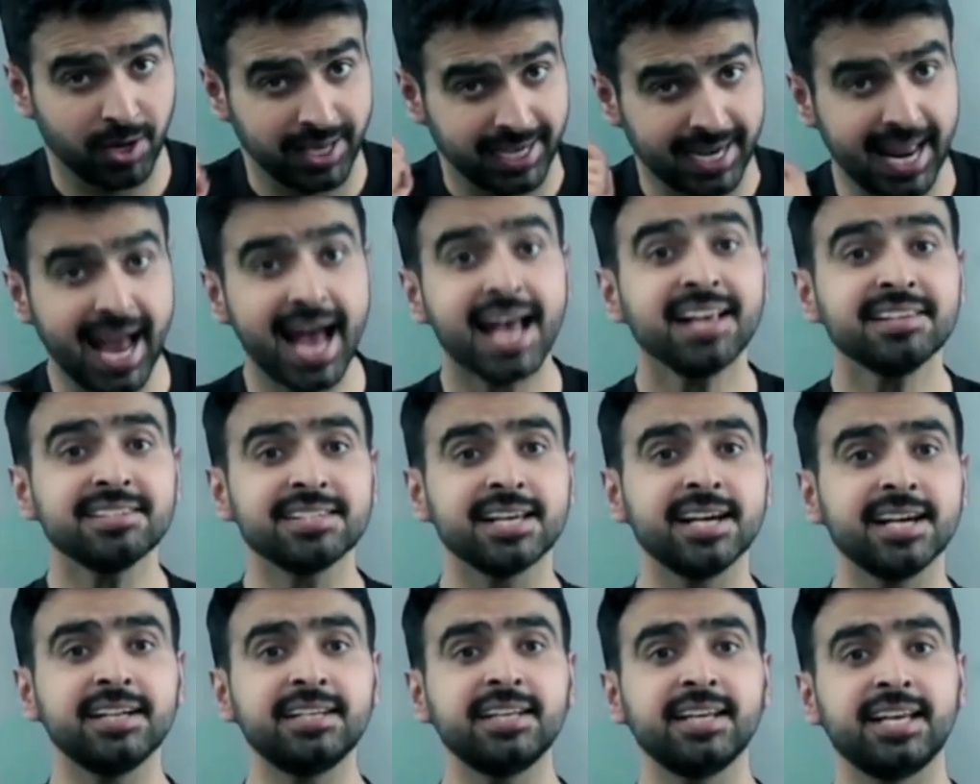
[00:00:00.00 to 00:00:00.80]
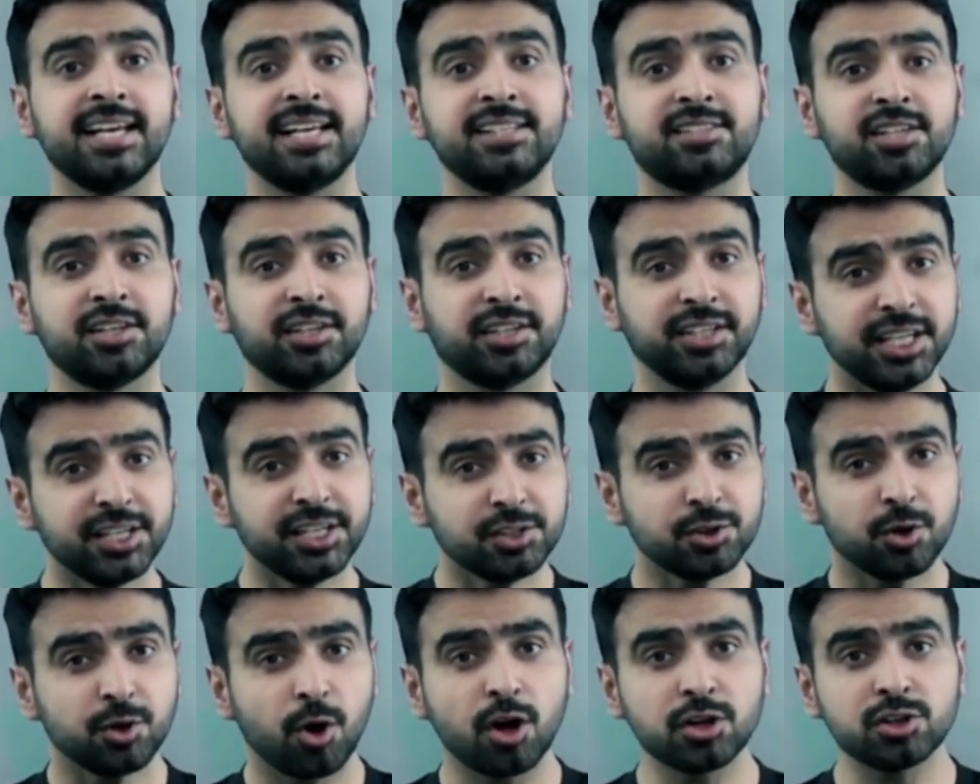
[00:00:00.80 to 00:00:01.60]
asset is a
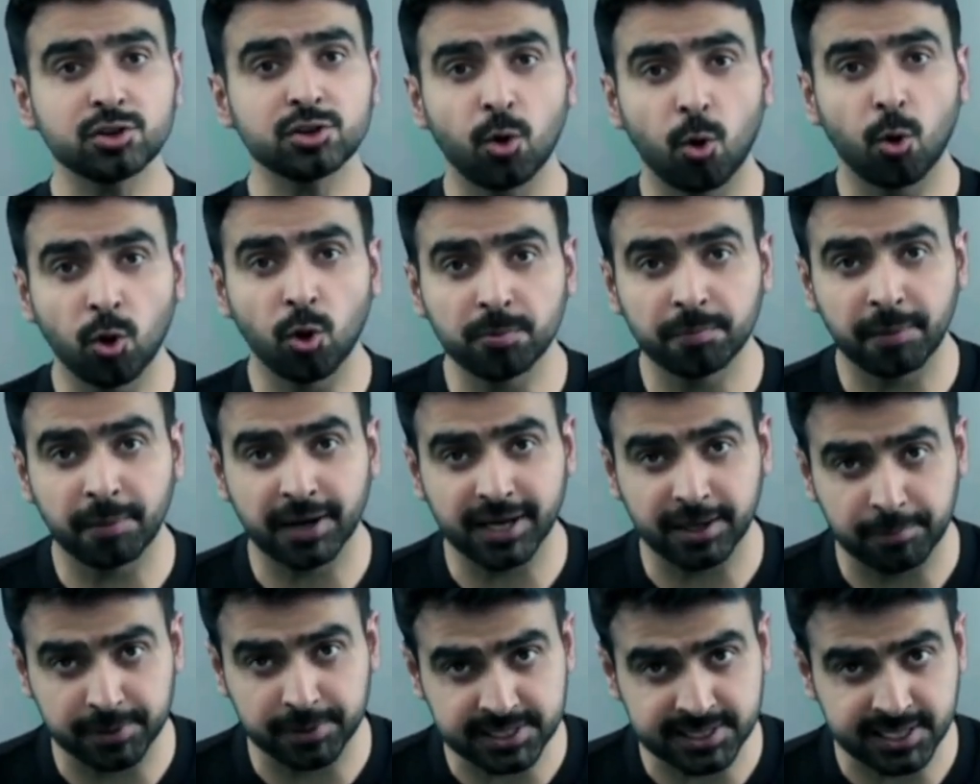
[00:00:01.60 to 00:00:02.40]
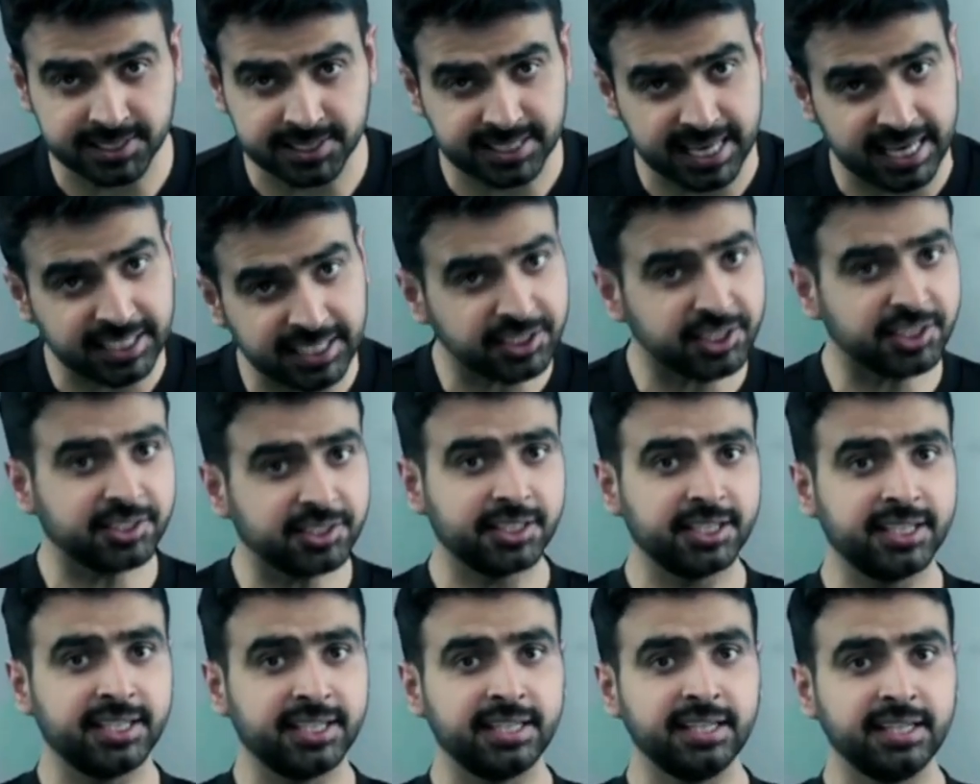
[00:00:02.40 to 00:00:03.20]
resource owned by a business
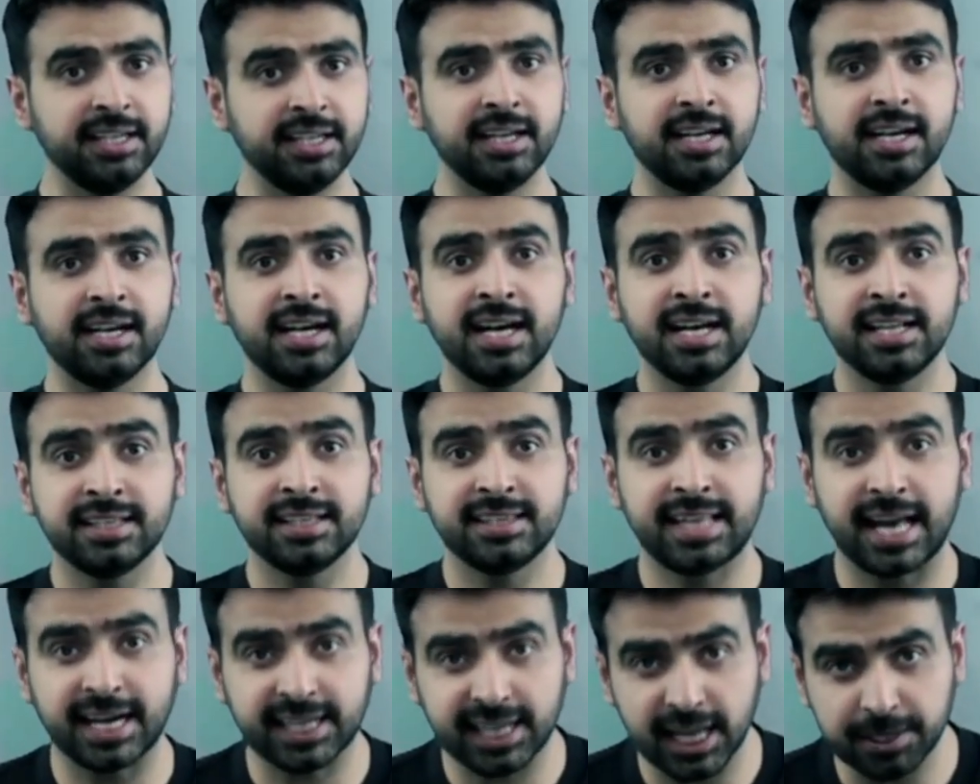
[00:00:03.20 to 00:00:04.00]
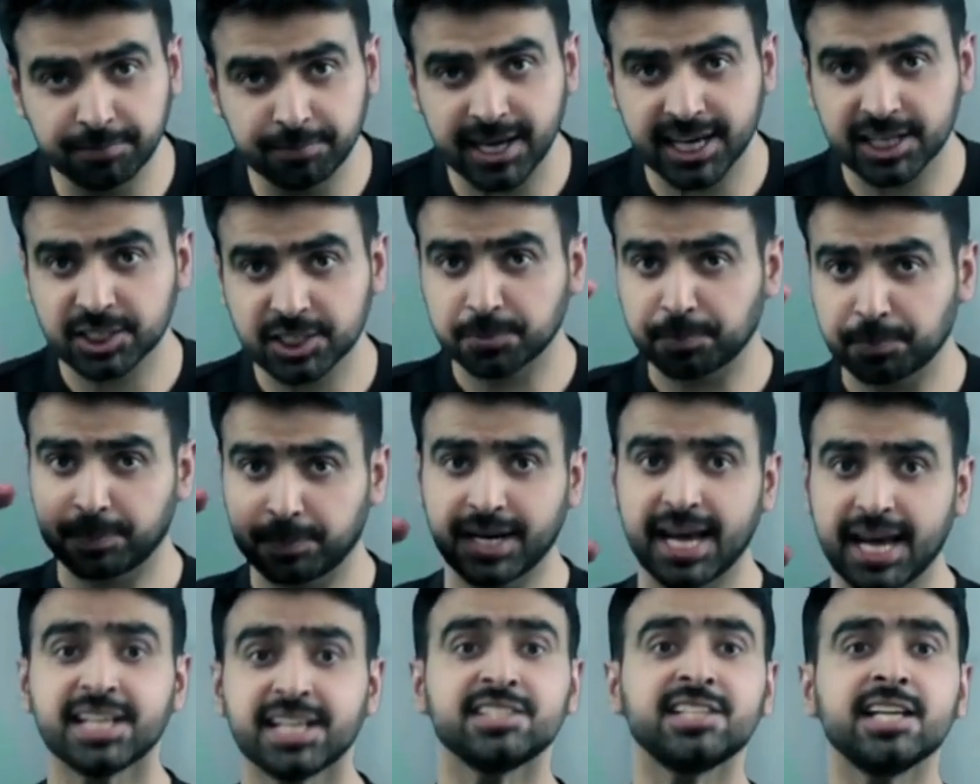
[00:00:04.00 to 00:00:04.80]
entity that can be
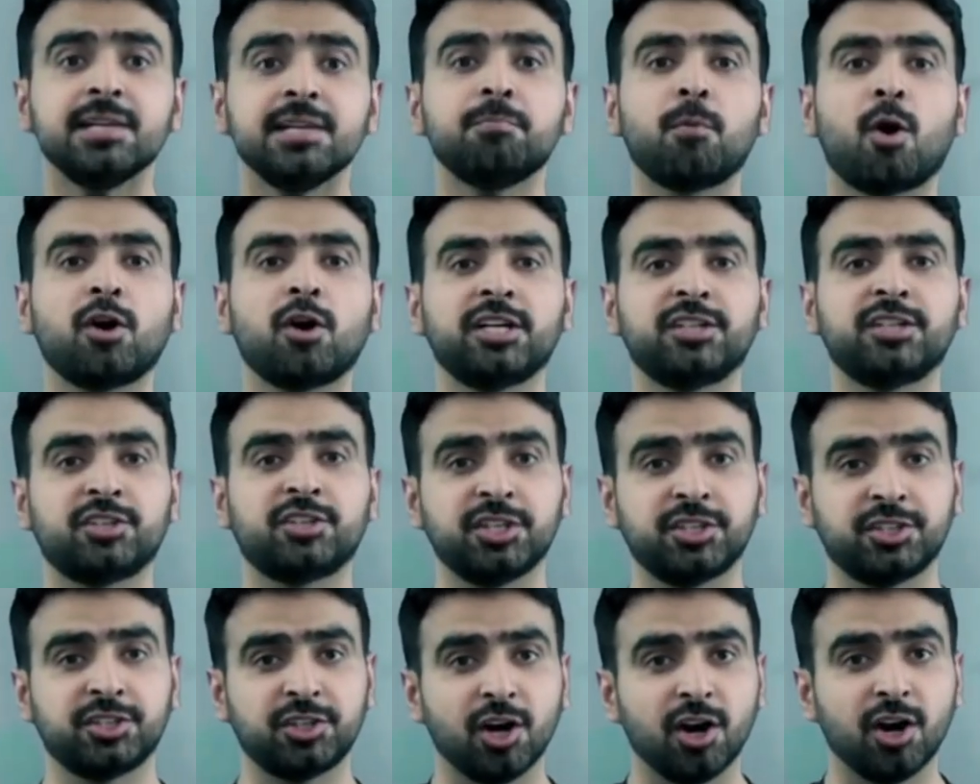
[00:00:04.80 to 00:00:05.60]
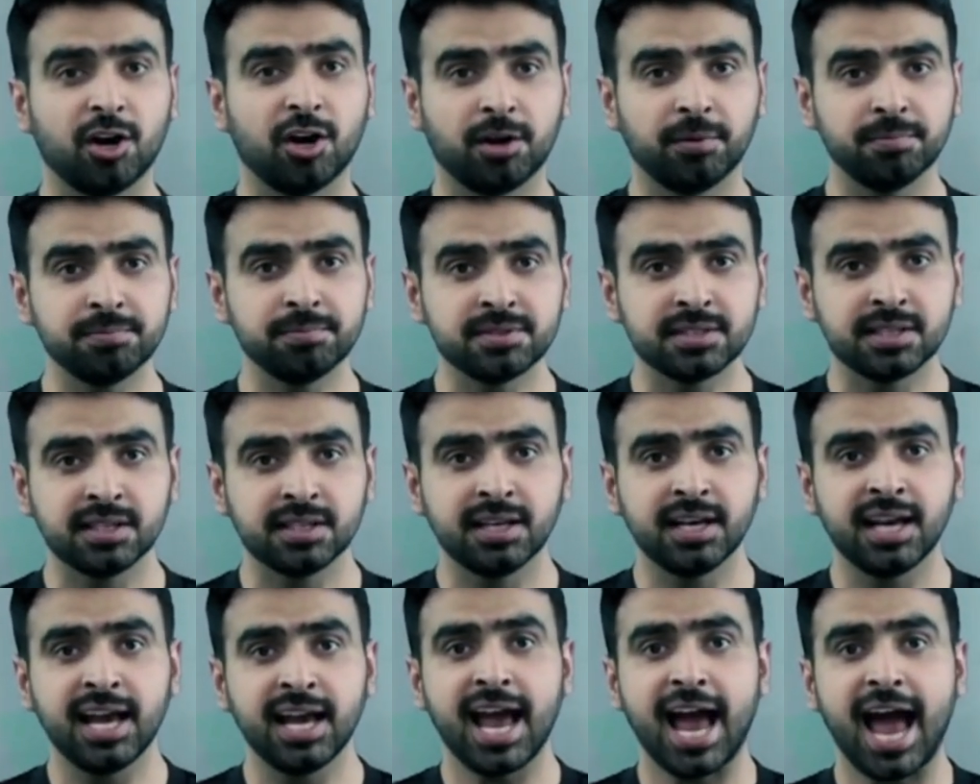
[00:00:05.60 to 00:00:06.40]
expressed in monetary terms,
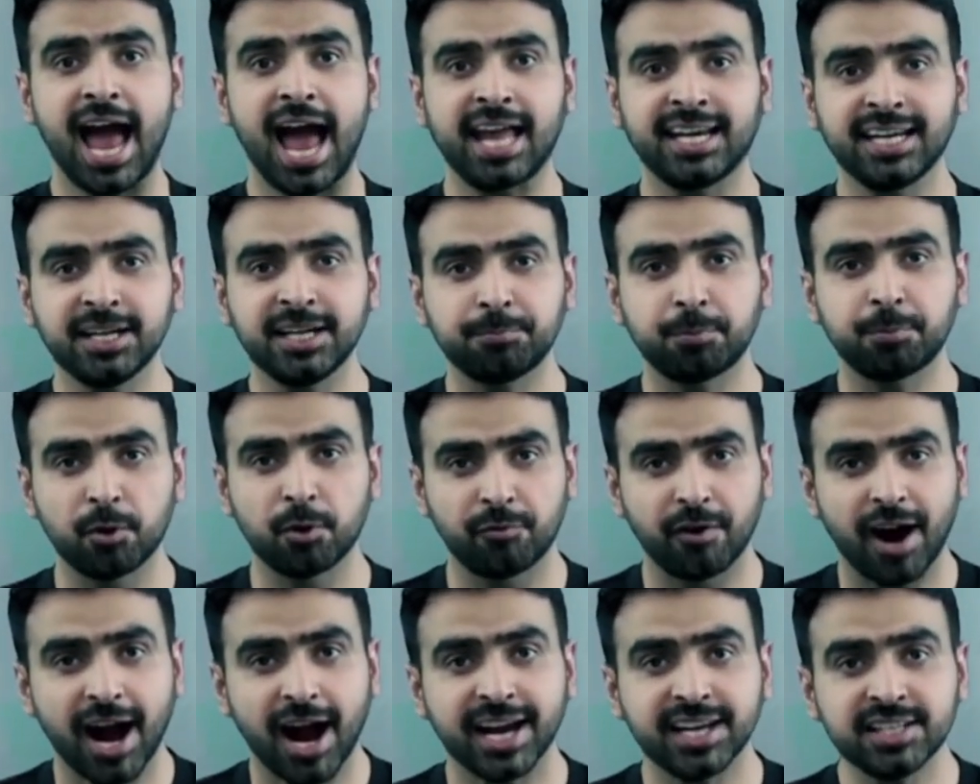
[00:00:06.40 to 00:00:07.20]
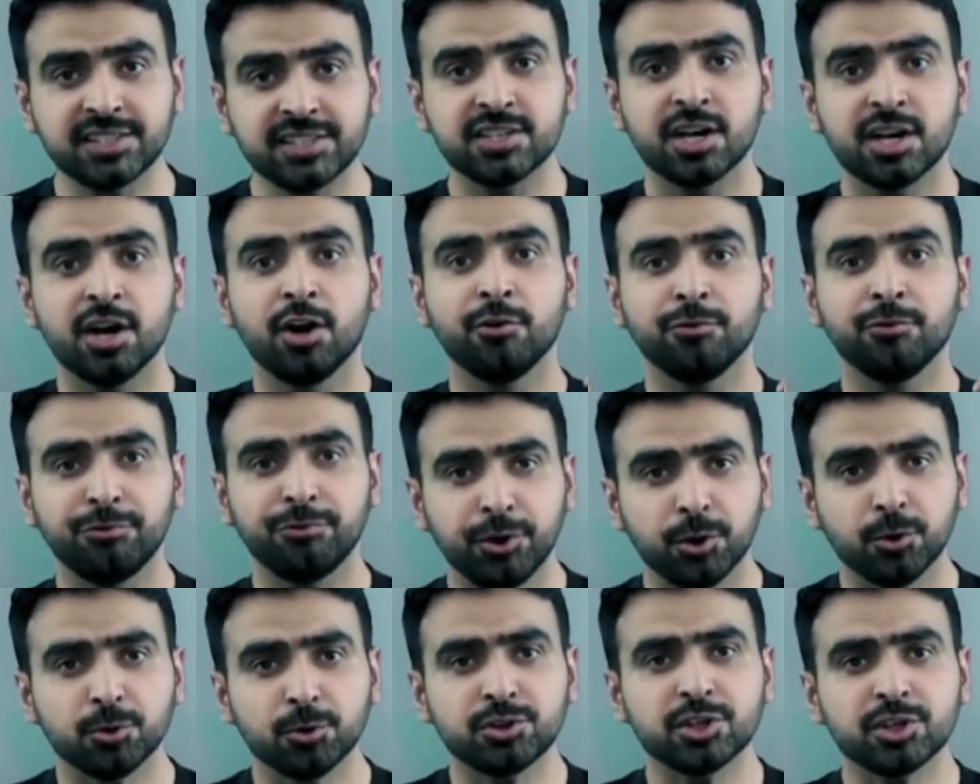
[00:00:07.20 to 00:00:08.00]
and it provides
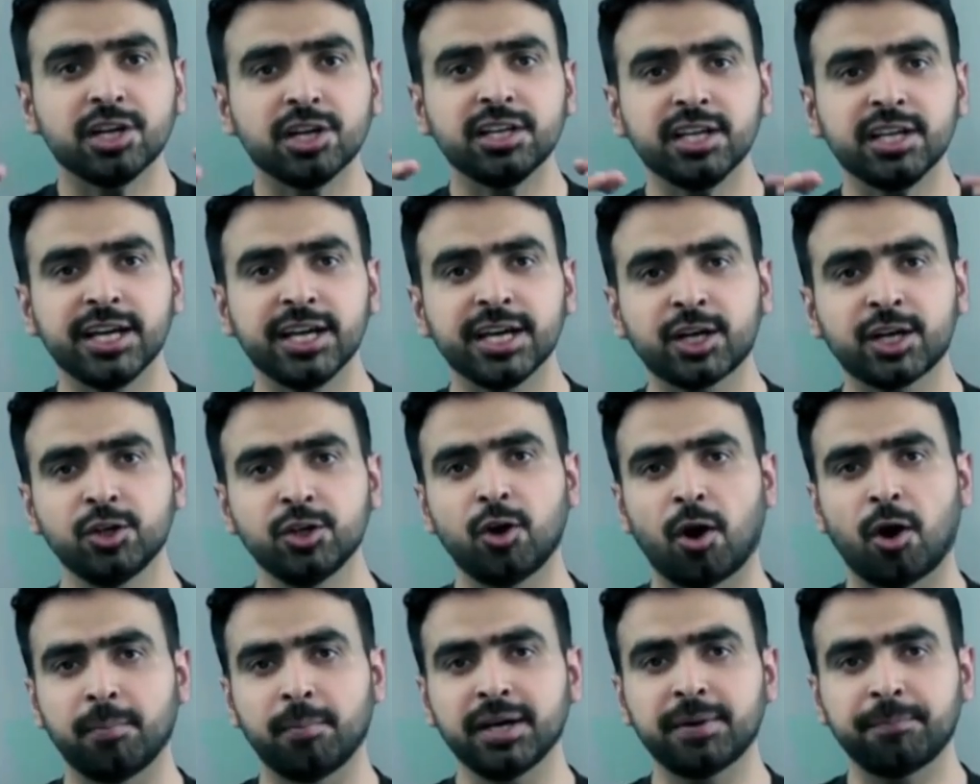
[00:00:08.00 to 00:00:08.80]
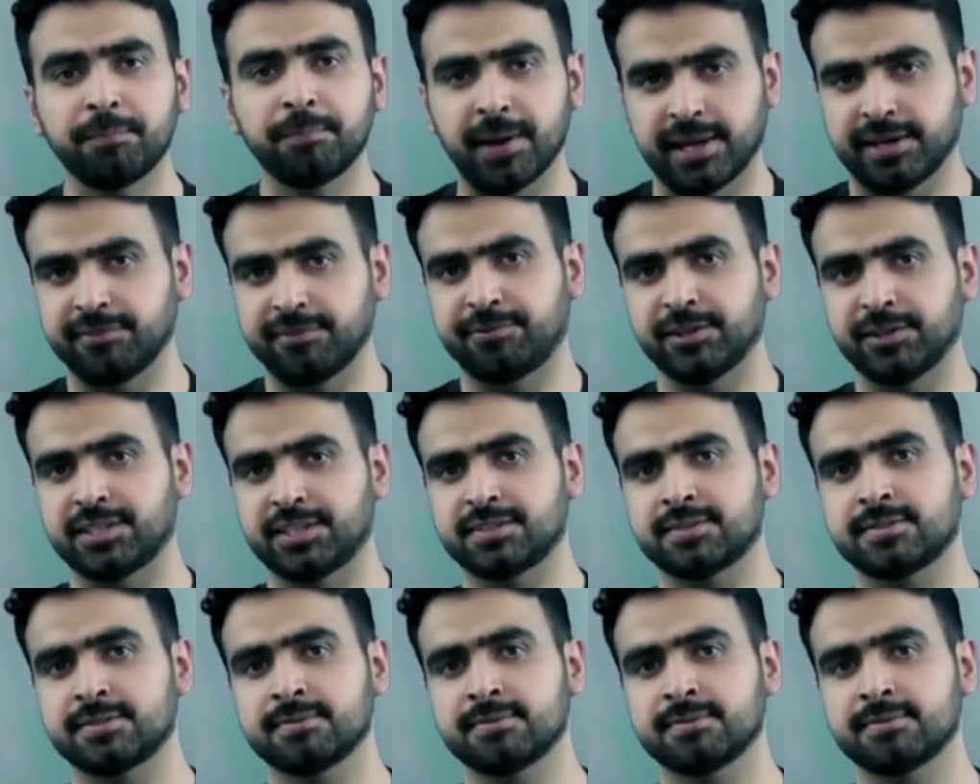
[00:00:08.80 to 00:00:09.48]
future economic benefits.